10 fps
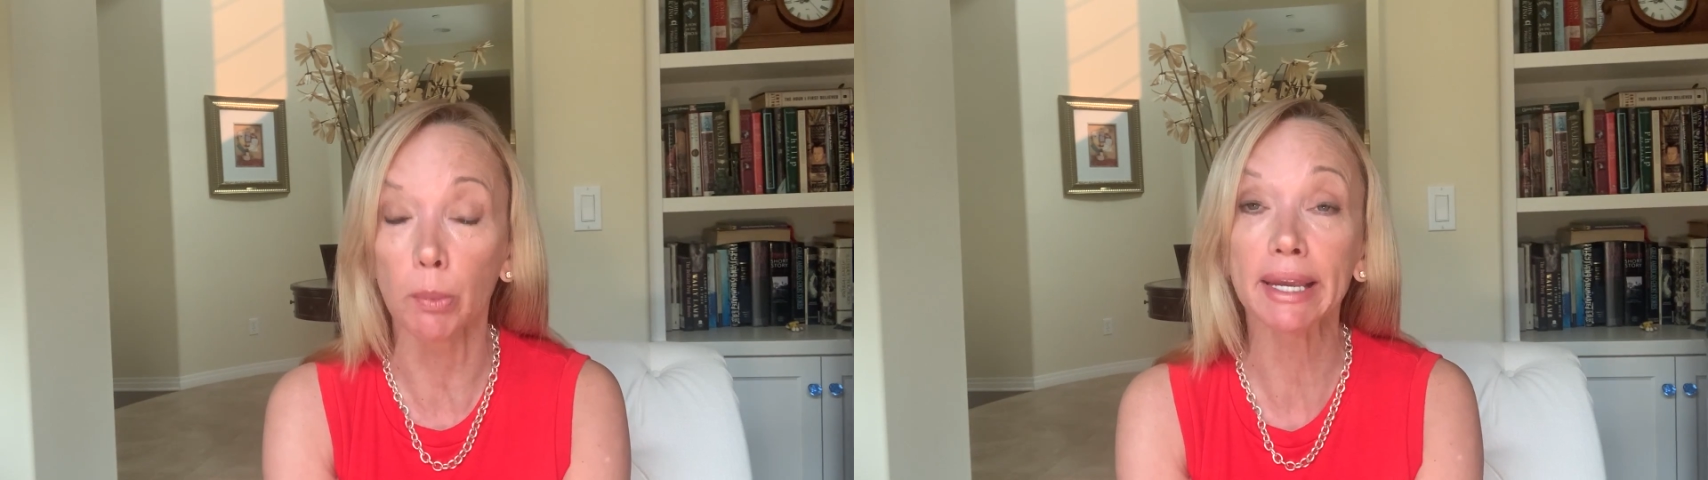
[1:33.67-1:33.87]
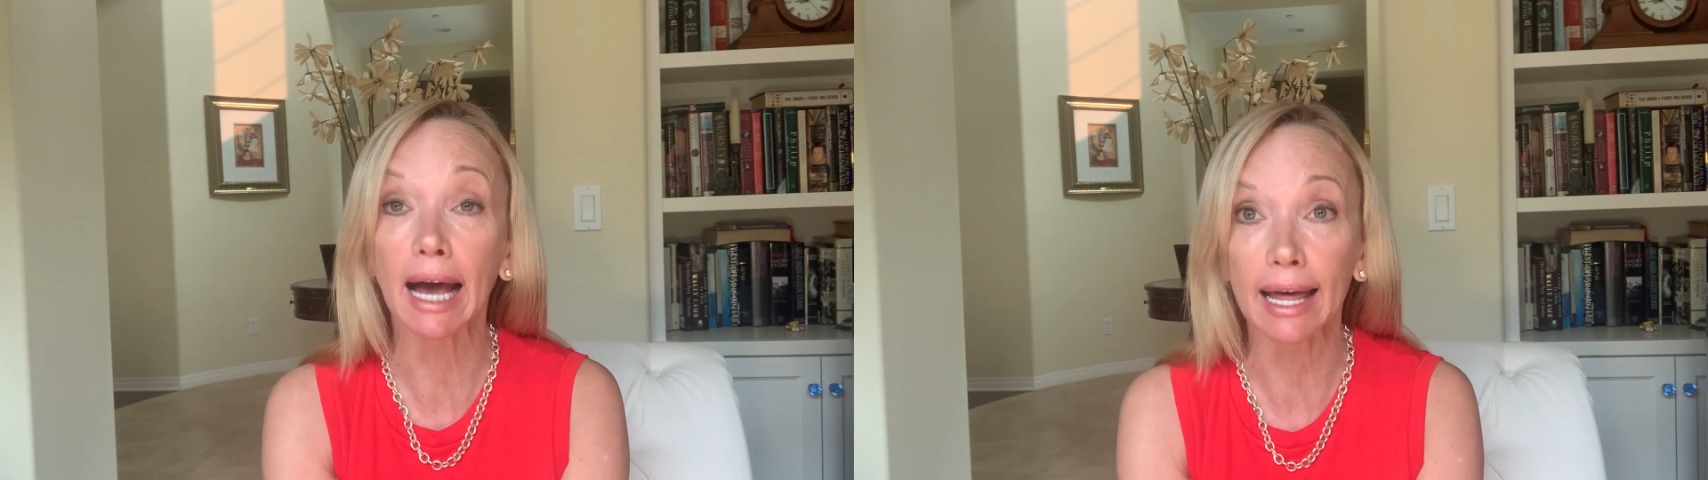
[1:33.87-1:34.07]

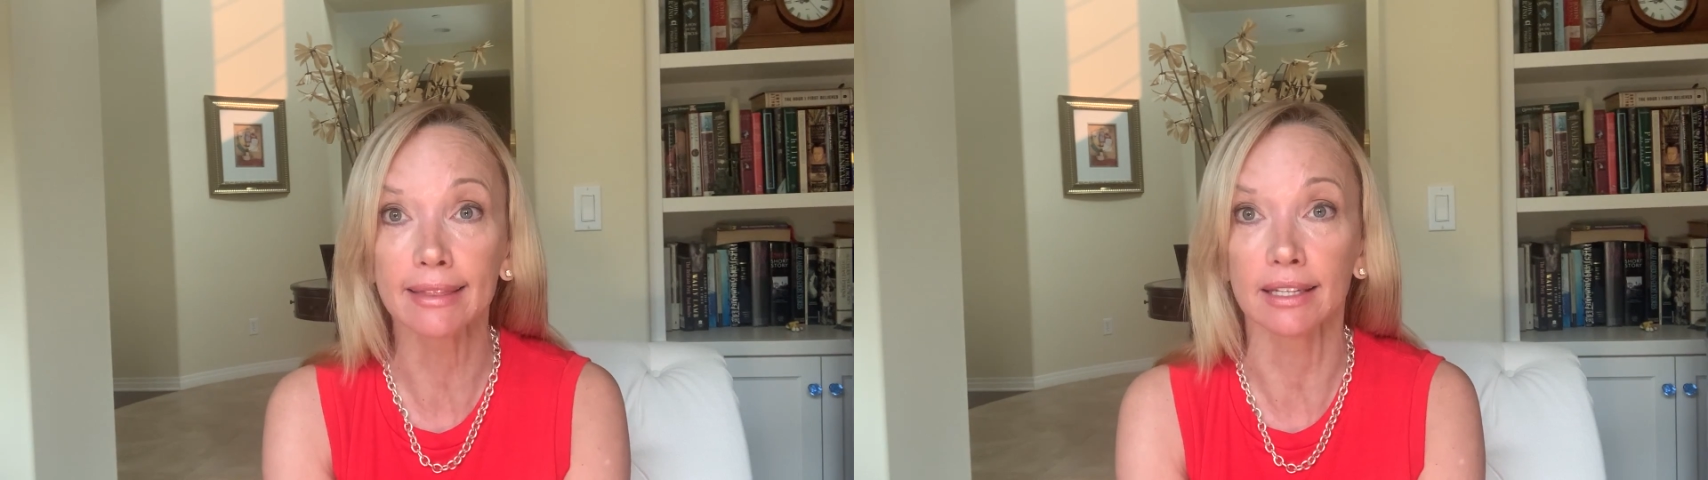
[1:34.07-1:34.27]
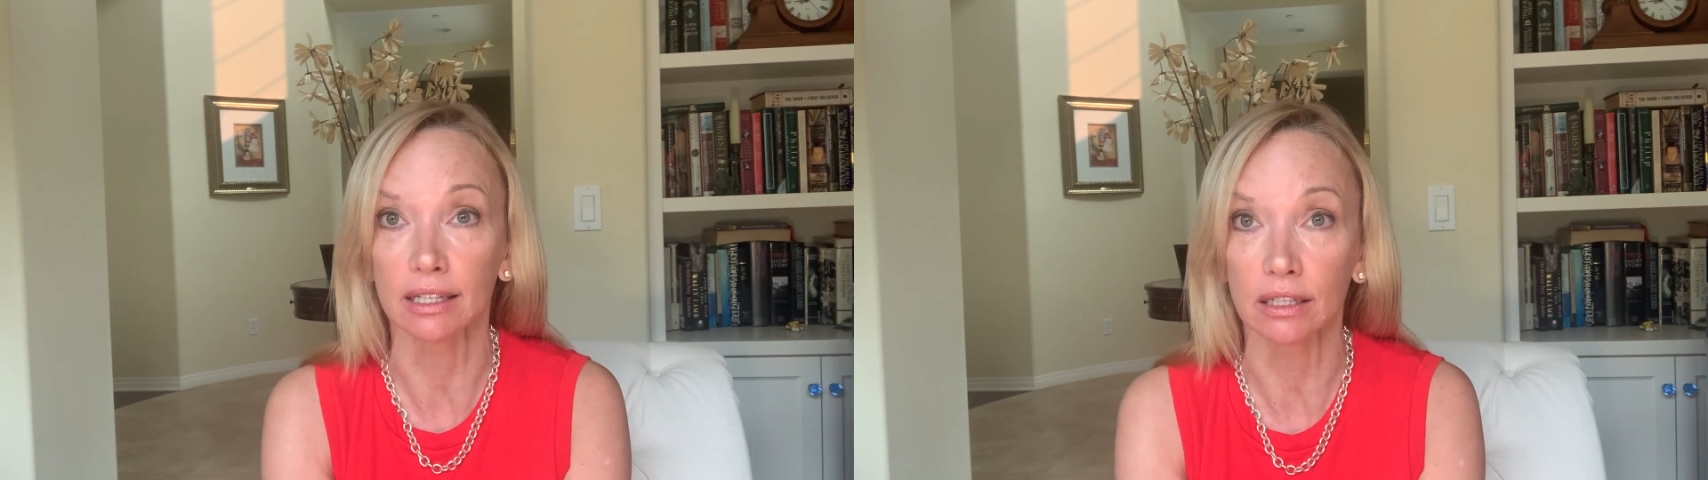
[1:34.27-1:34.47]

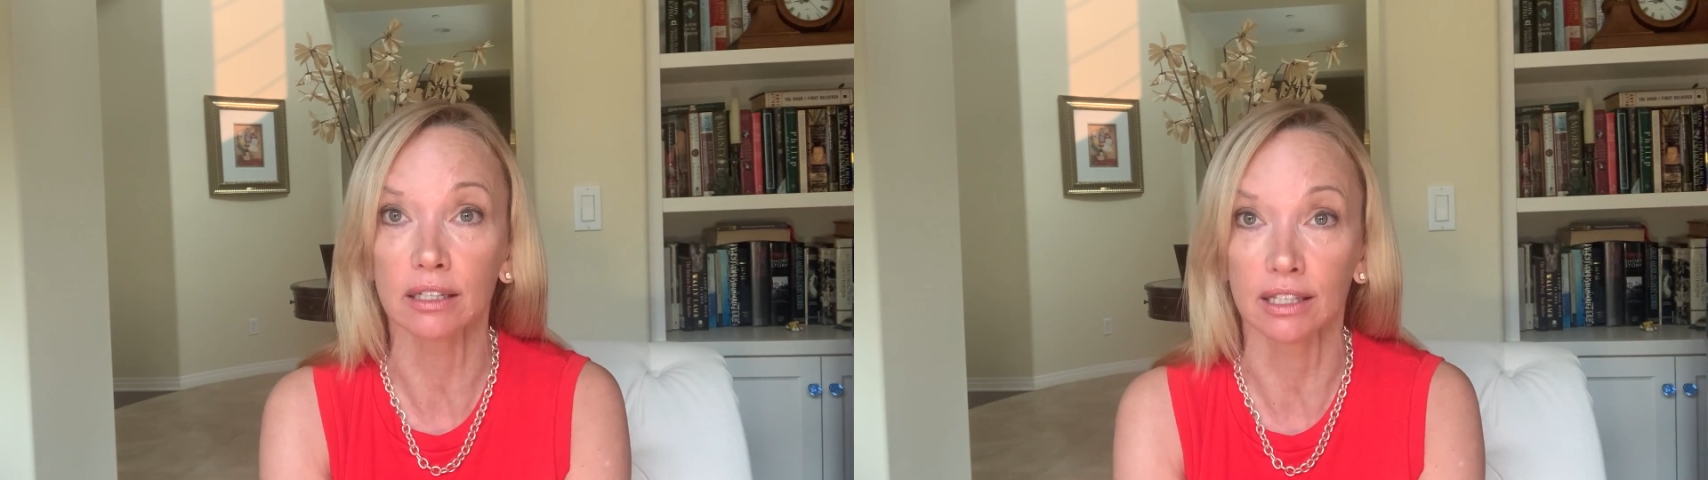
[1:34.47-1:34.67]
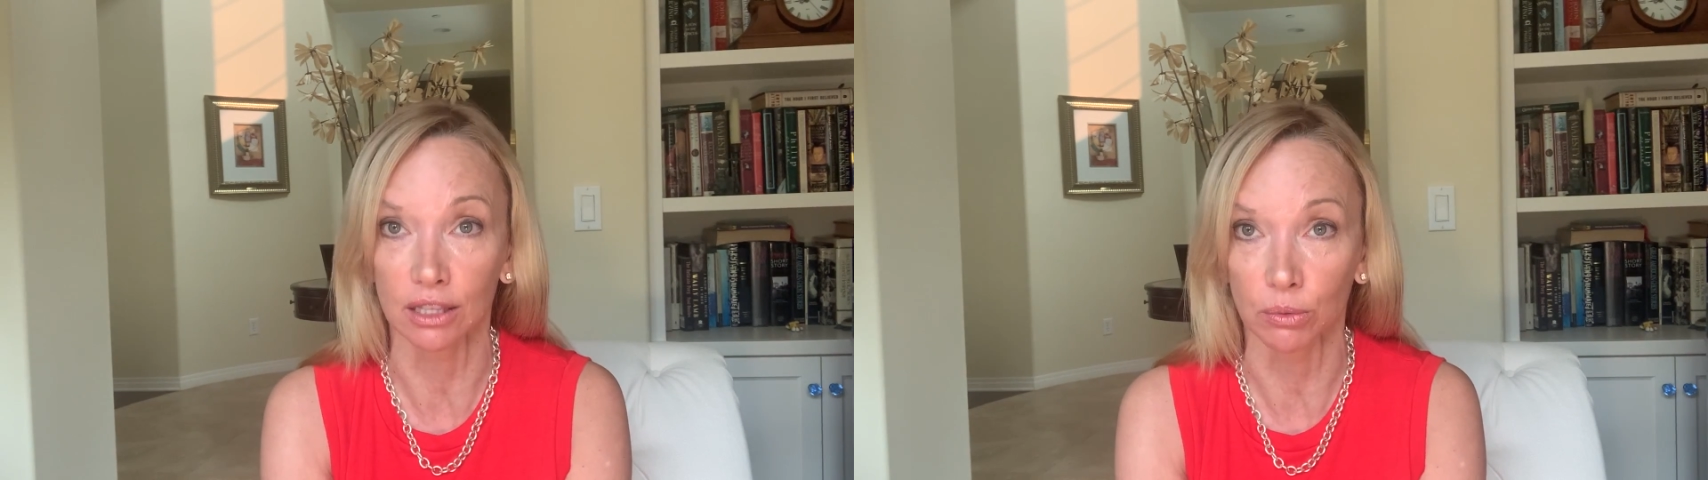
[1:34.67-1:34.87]
beyond the
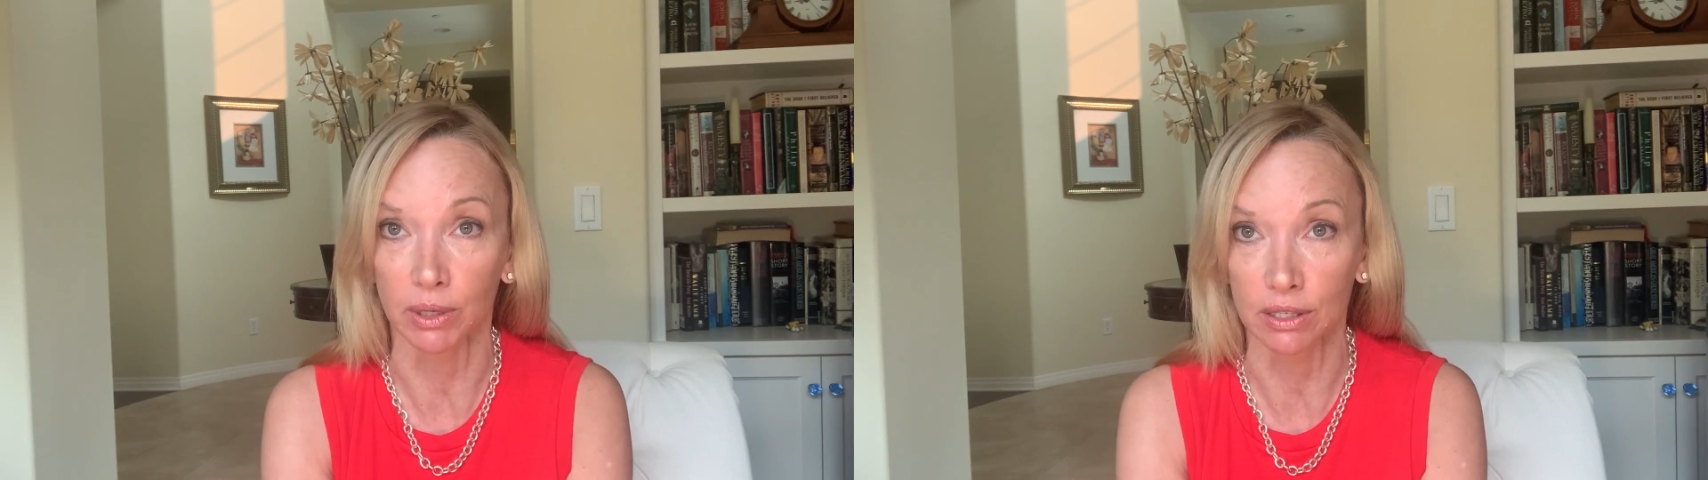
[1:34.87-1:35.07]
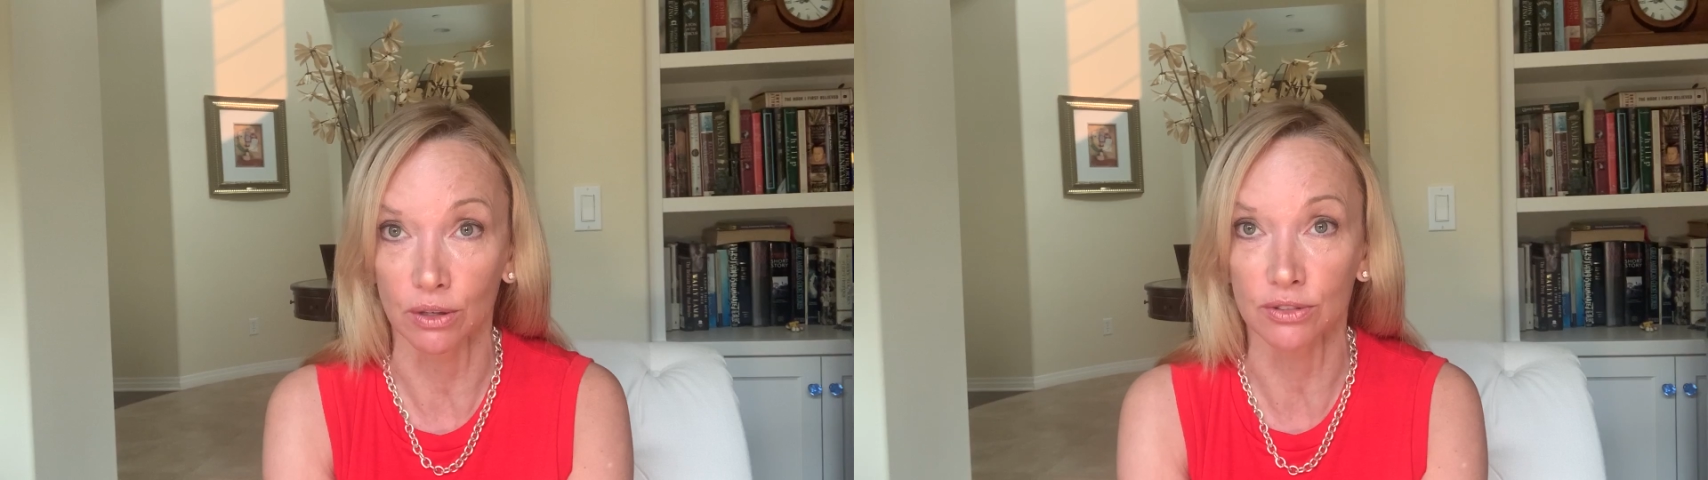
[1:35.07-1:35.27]
clean the
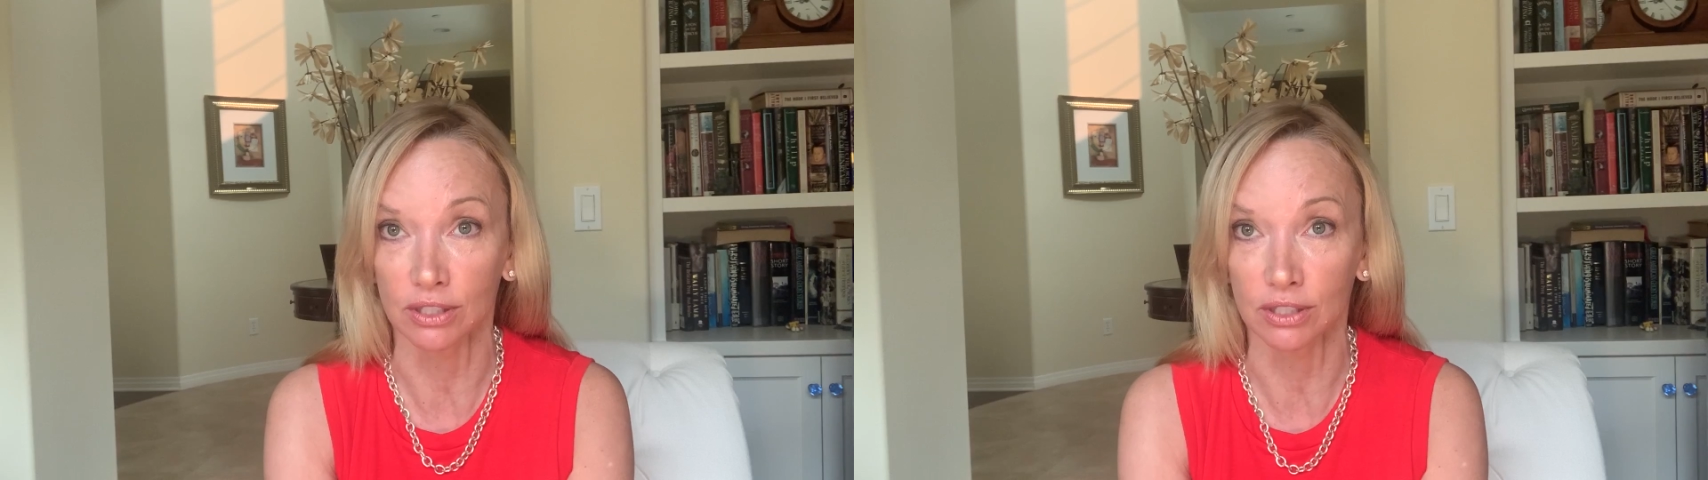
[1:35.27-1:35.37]
windows,